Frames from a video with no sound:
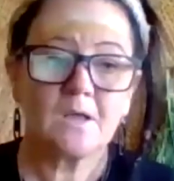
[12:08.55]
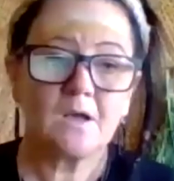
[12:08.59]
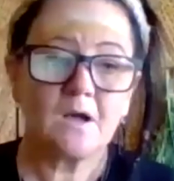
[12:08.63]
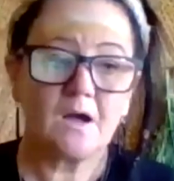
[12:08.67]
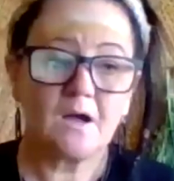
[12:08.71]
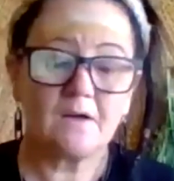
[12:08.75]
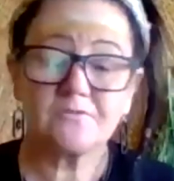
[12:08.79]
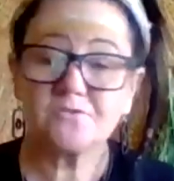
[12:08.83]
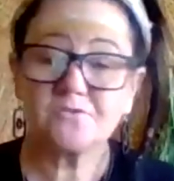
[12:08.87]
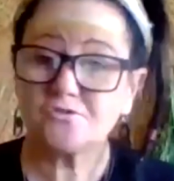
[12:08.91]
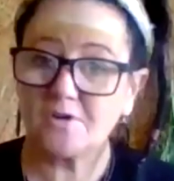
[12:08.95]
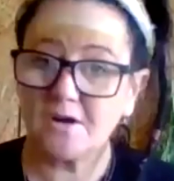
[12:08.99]

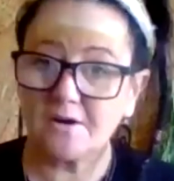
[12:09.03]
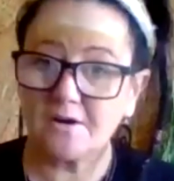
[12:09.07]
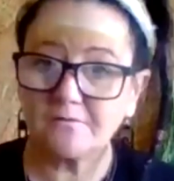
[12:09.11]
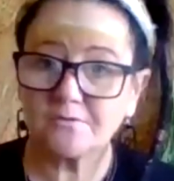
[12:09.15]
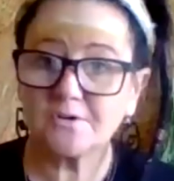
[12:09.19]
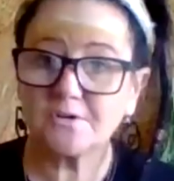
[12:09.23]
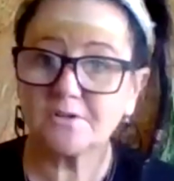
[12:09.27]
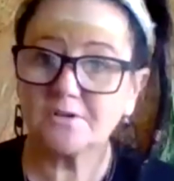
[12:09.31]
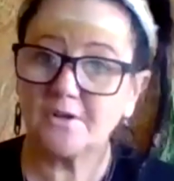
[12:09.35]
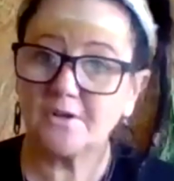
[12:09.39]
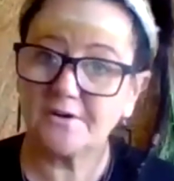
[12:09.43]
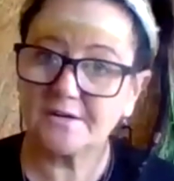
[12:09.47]
I've traveled
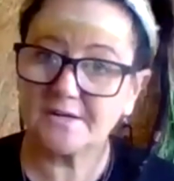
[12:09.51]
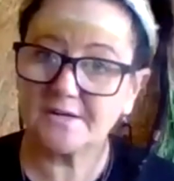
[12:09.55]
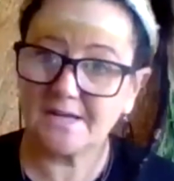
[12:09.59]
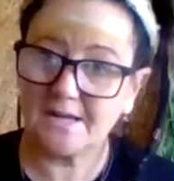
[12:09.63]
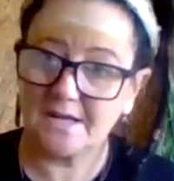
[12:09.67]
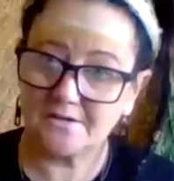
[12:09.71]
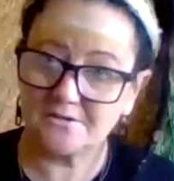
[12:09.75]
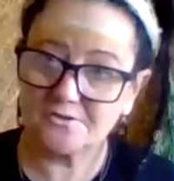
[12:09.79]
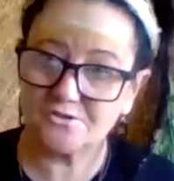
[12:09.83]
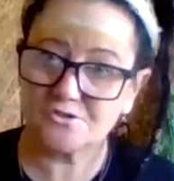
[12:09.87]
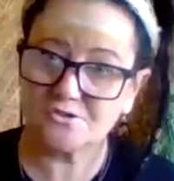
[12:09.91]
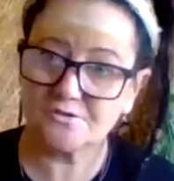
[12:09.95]
a lot of
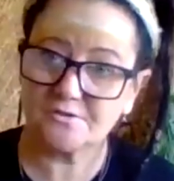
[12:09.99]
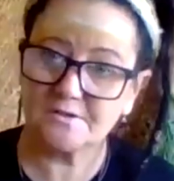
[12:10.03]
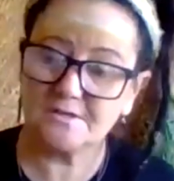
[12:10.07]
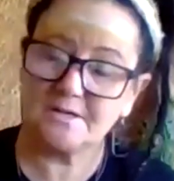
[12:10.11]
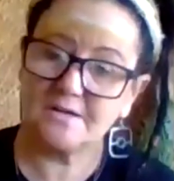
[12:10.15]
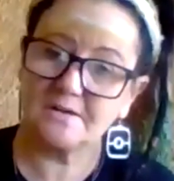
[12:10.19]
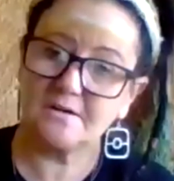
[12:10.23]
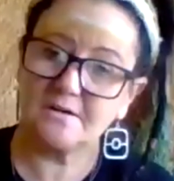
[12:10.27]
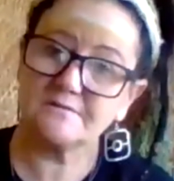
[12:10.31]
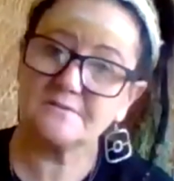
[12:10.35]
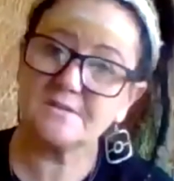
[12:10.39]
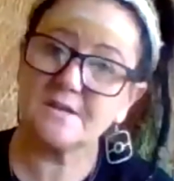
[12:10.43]
country
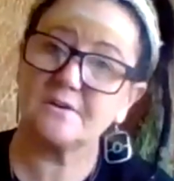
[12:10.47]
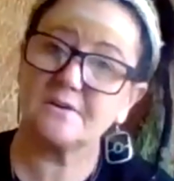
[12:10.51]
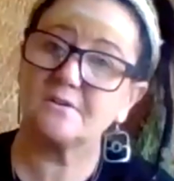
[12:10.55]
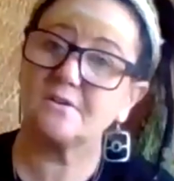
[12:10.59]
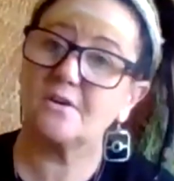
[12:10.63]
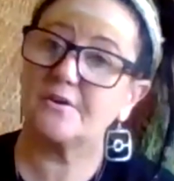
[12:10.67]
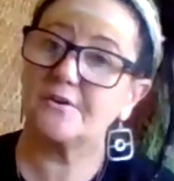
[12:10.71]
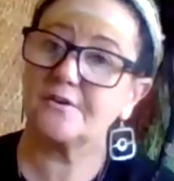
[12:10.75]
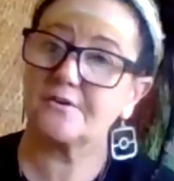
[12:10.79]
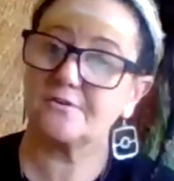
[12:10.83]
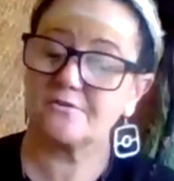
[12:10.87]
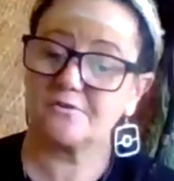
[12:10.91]
and I've done a
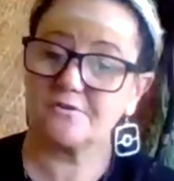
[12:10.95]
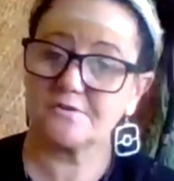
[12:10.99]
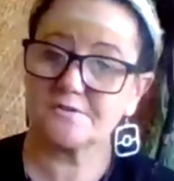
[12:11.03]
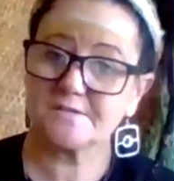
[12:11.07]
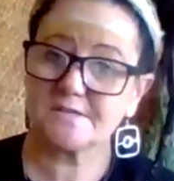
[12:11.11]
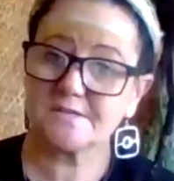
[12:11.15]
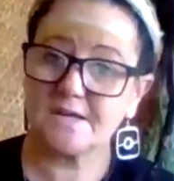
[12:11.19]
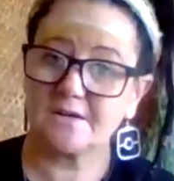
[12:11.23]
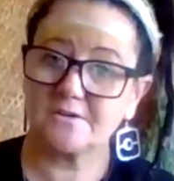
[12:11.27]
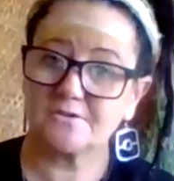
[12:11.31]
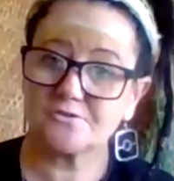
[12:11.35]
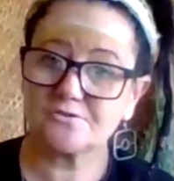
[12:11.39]
lot of cross
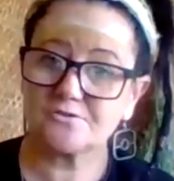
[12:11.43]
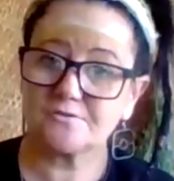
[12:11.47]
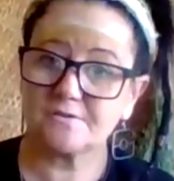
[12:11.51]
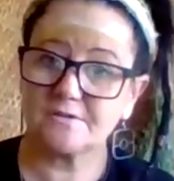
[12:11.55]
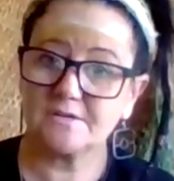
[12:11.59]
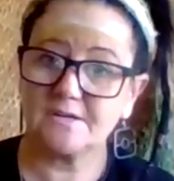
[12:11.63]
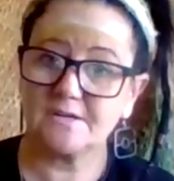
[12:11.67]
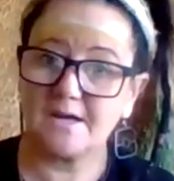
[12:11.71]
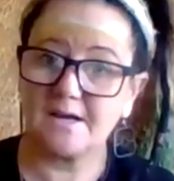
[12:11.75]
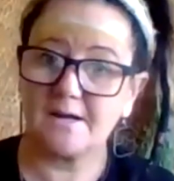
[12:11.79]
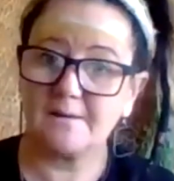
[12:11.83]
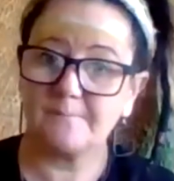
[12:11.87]

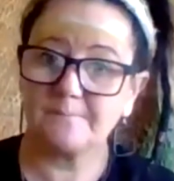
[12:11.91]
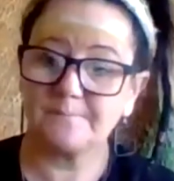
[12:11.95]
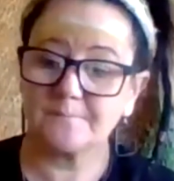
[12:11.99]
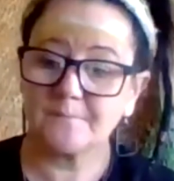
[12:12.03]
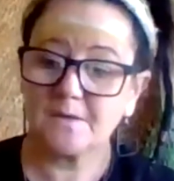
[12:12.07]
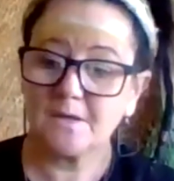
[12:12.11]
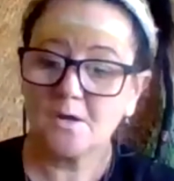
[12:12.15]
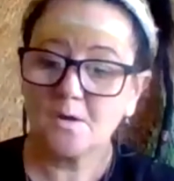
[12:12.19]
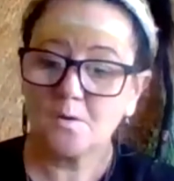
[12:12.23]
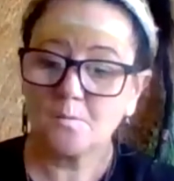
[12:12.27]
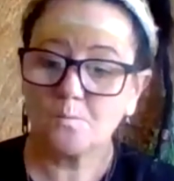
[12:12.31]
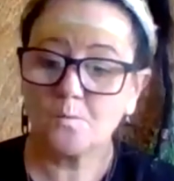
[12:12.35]
country um,
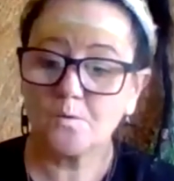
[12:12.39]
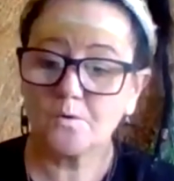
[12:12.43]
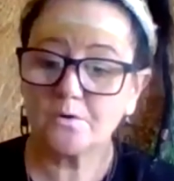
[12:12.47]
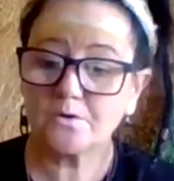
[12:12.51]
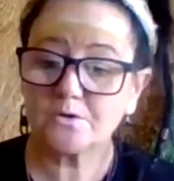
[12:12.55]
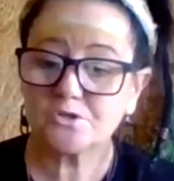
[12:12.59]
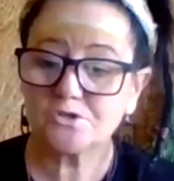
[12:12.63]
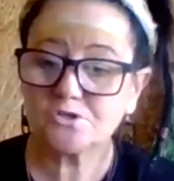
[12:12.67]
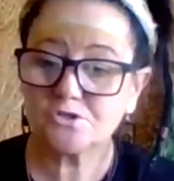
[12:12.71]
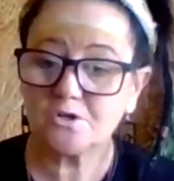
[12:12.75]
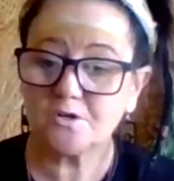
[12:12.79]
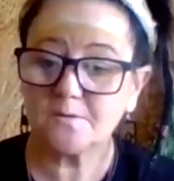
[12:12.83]

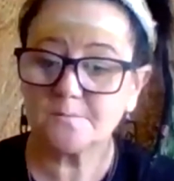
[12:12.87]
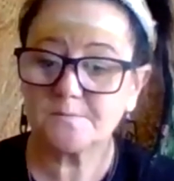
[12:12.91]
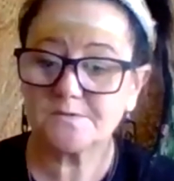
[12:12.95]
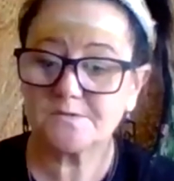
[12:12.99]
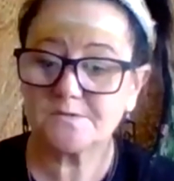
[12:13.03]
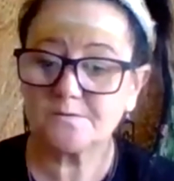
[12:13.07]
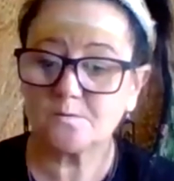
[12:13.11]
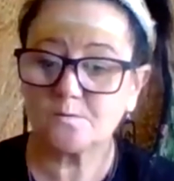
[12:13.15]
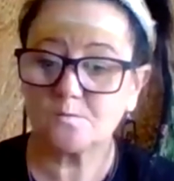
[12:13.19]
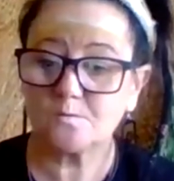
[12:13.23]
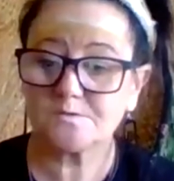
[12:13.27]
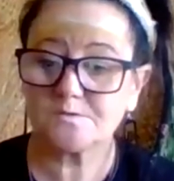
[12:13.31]
workshops
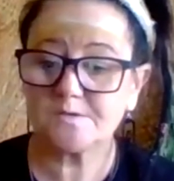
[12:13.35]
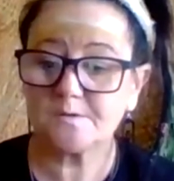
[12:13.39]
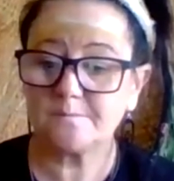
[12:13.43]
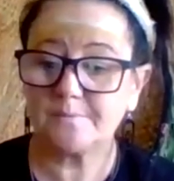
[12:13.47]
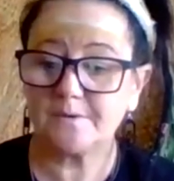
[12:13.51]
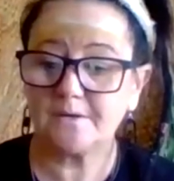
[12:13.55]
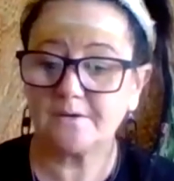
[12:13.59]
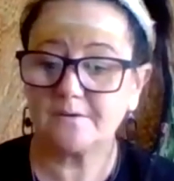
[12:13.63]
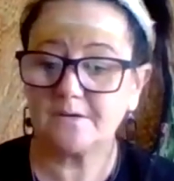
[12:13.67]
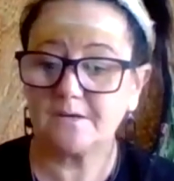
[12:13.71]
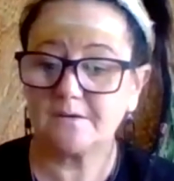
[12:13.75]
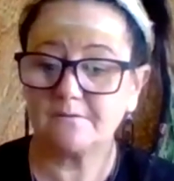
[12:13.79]
and also
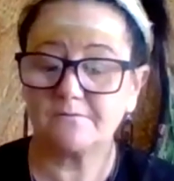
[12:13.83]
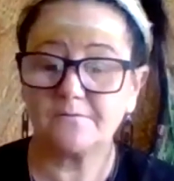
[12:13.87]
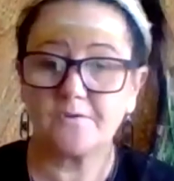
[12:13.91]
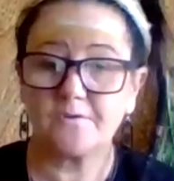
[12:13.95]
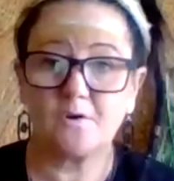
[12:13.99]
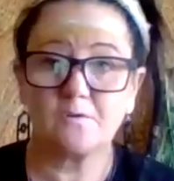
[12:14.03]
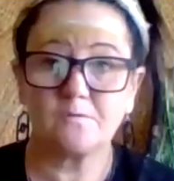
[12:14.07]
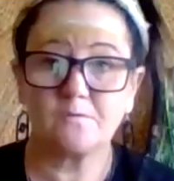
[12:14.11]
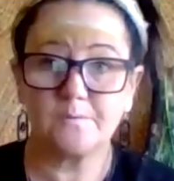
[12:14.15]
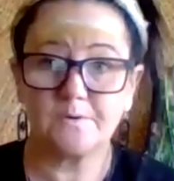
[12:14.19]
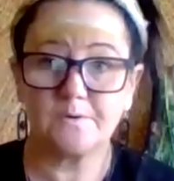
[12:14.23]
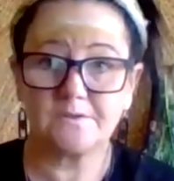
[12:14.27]
been
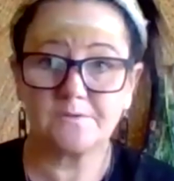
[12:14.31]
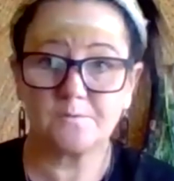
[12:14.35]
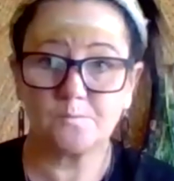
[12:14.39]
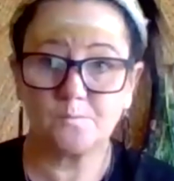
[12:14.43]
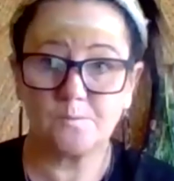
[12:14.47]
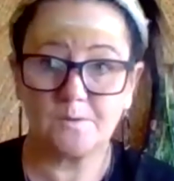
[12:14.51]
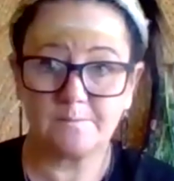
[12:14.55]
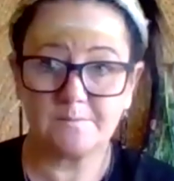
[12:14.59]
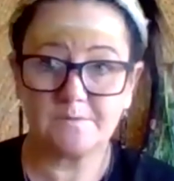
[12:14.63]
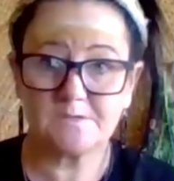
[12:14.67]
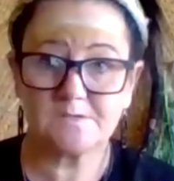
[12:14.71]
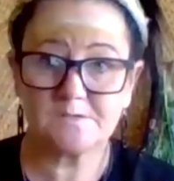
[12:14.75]
involved with
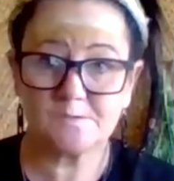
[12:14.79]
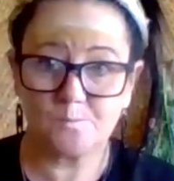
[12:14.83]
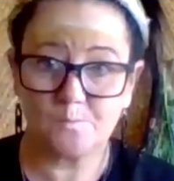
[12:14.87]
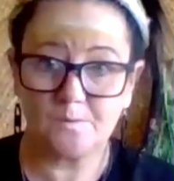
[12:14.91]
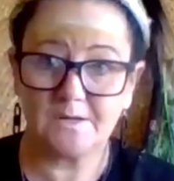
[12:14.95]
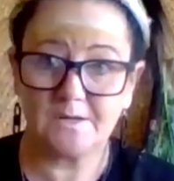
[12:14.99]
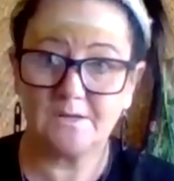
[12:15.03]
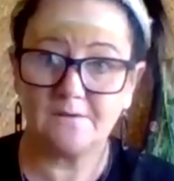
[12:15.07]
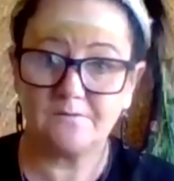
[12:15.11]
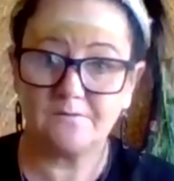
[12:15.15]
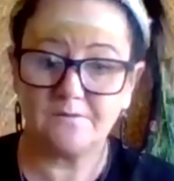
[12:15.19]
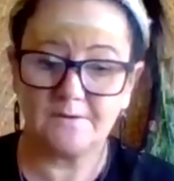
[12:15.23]
women's
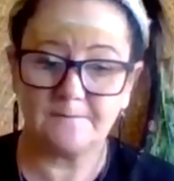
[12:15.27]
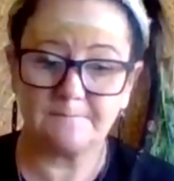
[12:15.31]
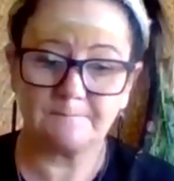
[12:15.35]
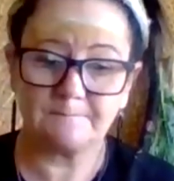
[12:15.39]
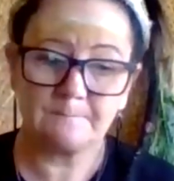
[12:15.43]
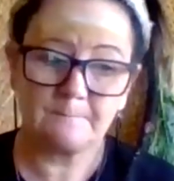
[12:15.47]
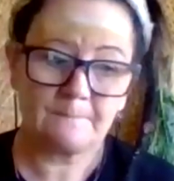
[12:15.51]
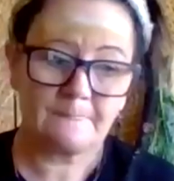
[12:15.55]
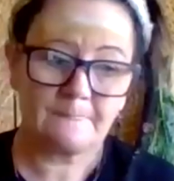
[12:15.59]
weaving